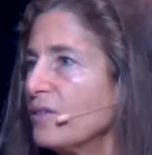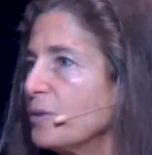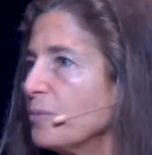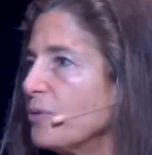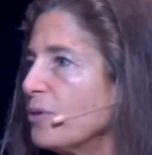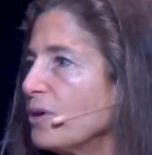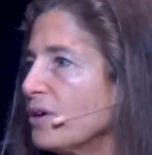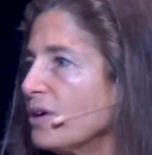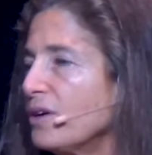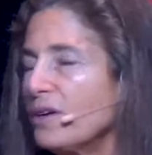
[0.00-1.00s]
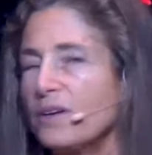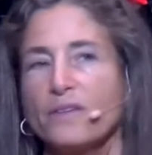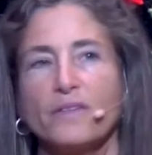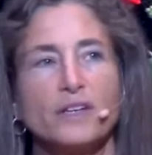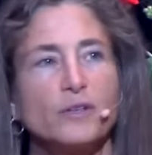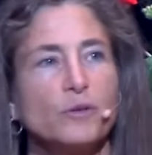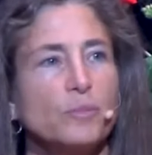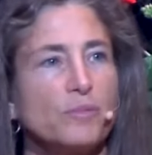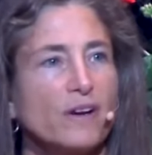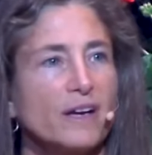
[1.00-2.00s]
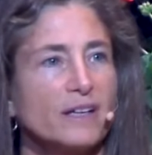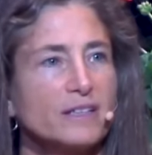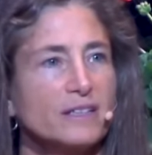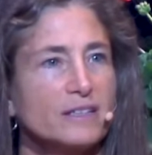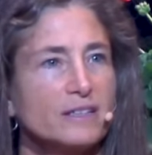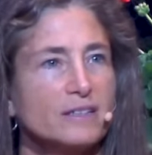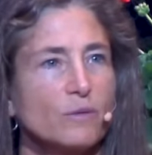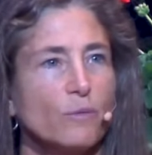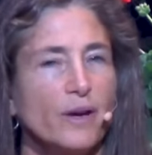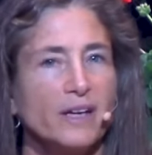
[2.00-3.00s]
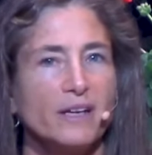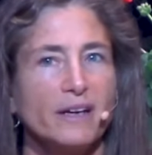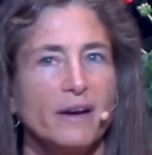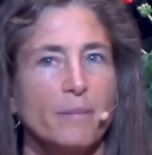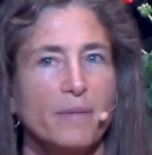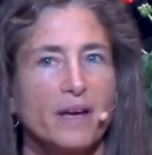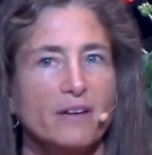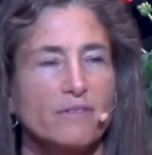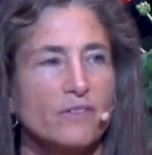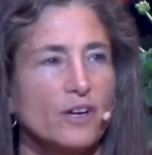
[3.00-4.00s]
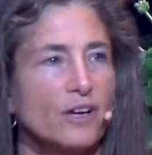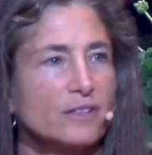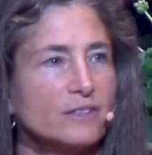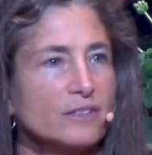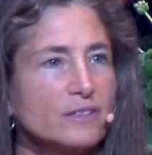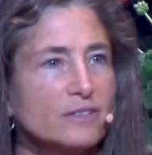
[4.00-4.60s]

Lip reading: the more that you practice waking up out of thoughts,